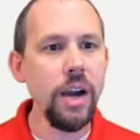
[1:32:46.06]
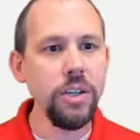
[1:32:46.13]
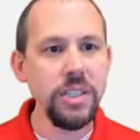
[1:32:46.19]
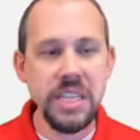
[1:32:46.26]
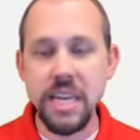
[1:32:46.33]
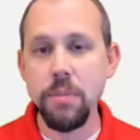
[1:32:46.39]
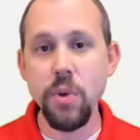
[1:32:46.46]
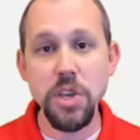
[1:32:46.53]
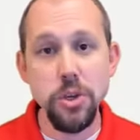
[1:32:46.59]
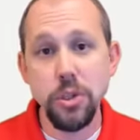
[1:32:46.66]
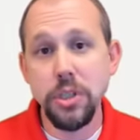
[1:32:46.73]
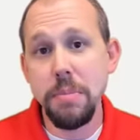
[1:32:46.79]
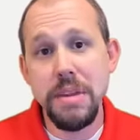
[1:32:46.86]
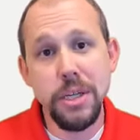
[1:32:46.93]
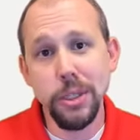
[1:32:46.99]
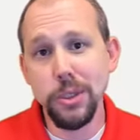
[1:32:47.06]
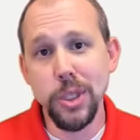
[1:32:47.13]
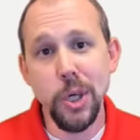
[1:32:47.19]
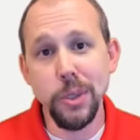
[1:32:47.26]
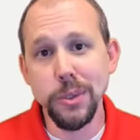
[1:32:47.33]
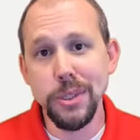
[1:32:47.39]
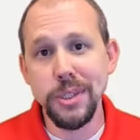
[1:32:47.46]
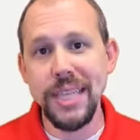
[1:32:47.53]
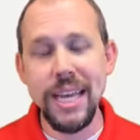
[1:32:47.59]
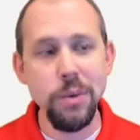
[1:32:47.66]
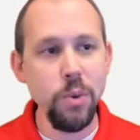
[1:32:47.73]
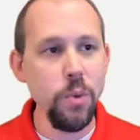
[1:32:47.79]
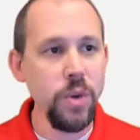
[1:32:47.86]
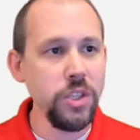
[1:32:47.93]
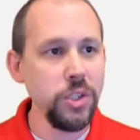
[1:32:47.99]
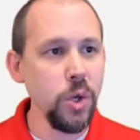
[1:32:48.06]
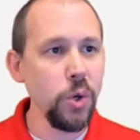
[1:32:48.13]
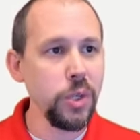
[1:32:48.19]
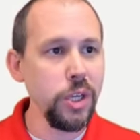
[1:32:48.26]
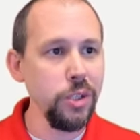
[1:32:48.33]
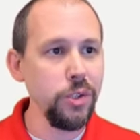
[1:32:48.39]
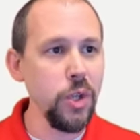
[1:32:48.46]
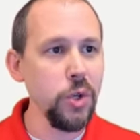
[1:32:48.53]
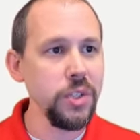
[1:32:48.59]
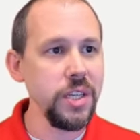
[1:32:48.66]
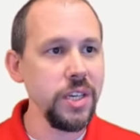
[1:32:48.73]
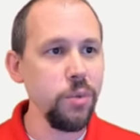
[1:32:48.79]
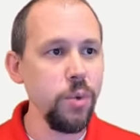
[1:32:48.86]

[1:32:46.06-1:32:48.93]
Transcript: our team, we used to be consultants. And when we sold consulting,